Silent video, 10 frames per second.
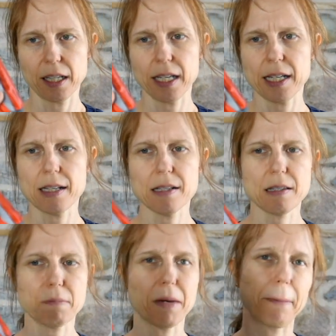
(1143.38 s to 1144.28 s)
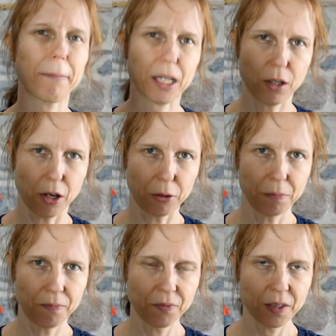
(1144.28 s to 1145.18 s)
is my pillow.
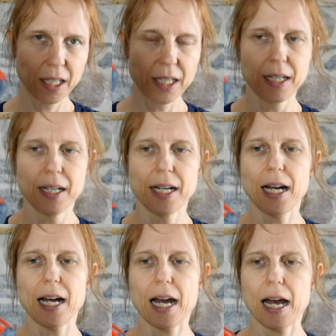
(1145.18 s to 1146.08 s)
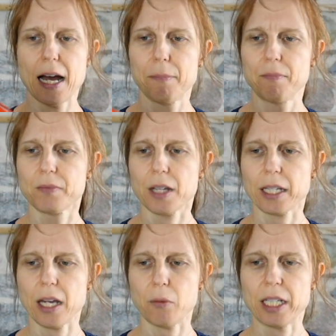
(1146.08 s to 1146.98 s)
I
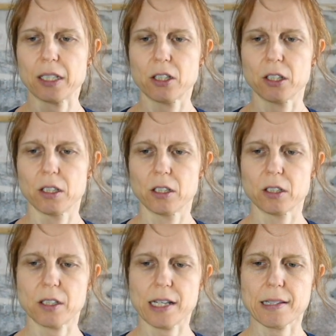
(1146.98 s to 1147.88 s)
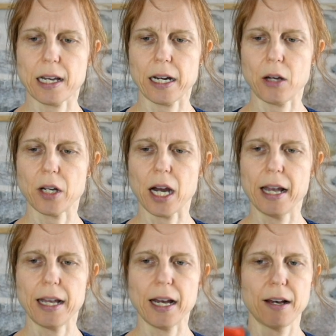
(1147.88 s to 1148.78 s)
can't wait to test that
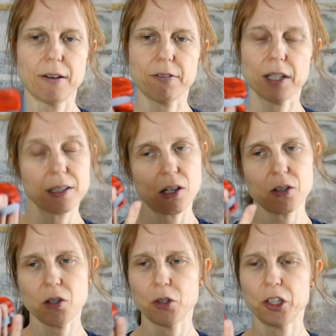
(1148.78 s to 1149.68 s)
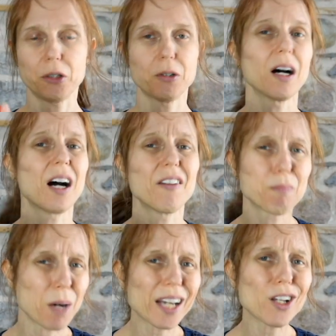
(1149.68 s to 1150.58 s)
out. It's also new.
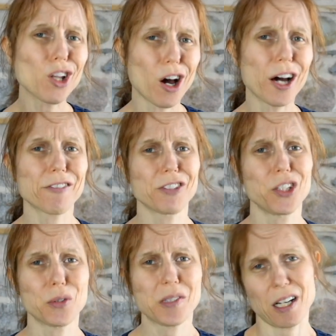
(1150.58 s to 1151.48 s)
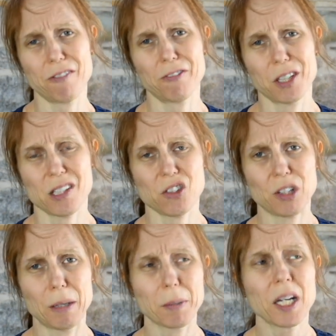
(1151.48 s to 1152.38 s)
I've bought a lot of new stuff for this
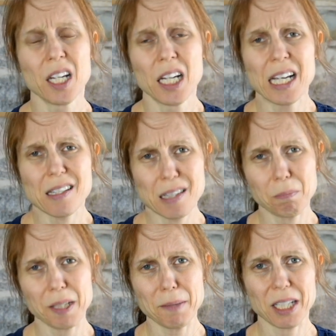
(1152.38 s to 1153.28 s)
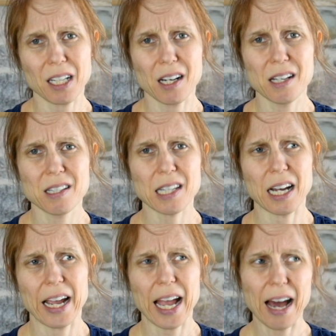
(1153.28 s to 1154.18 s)
trip simply because
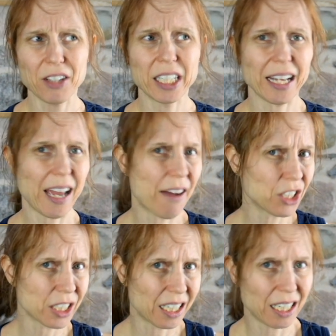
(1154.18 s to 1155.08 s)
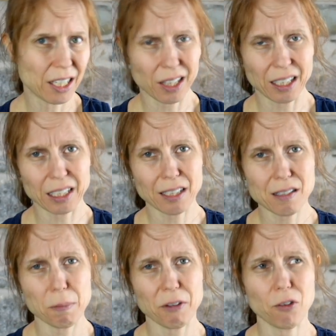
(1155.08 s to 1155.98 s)
I haven't ever done anything like
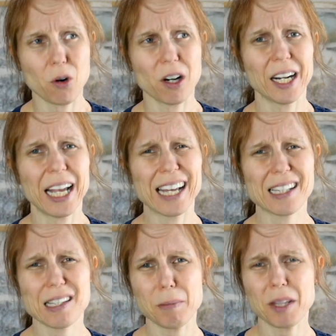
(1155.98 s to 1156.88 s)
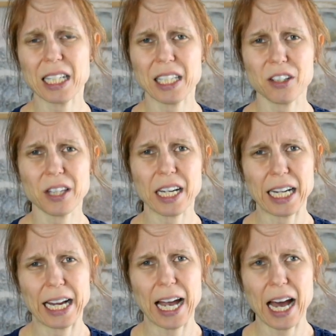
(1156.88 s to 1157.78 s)
this before, and some of the gear that I